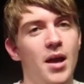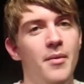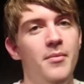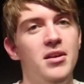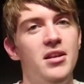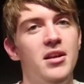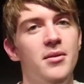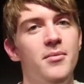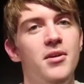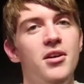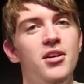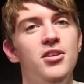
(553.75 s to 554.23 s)
I
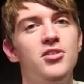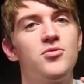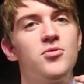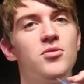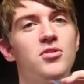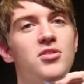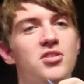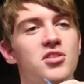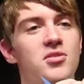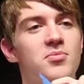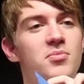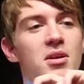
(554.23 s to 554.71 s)
mean, I might as
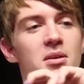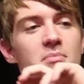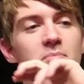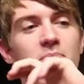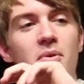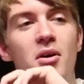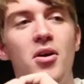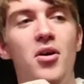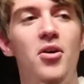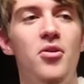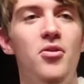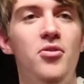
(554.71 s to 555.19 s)
well explain
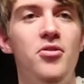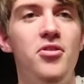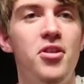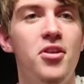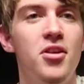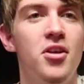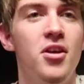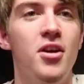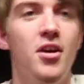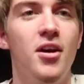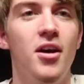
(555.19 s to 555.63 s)
both.